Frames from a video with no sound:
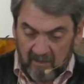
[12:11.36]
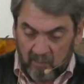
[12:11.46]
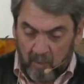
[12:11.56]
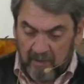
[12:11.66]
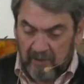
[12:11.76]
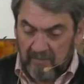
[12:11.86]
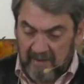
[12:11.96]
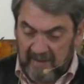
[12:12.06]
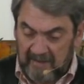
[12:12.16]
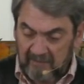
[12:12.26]
One new
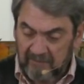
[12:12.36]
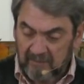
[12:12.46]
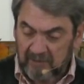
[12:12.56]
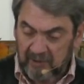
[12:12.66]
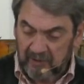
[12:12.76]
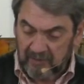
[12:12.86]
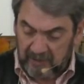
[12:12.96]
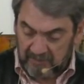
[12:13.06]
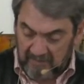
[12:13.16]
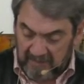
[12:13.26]
man from two,
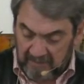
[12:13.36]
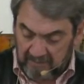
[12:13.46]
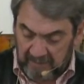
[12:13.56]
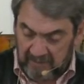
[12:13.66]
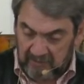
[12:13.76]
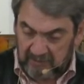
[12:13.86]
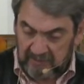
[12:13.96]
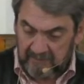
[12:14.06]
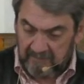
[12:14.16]
thus making peace.